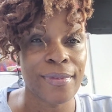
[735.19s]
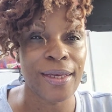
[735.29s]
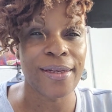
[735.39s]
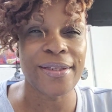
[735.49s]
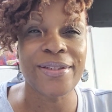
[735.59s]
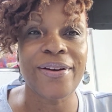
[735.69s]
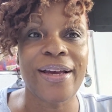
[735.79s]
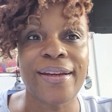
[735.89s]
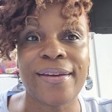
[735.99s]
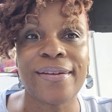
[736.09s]
and he's
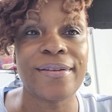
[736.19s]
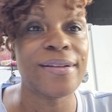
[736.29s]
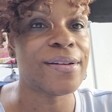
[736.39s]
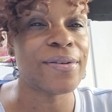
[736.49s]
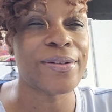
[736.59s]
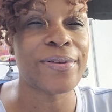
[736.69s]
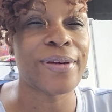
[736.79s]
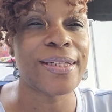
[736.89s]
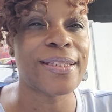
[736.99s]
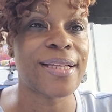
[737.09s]
trying to, do
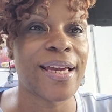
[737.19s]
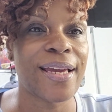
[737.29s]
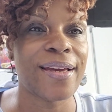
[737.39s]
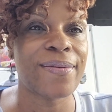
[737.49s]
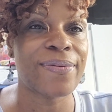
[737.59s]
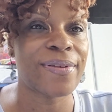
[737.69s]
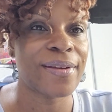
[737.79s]
his thing of,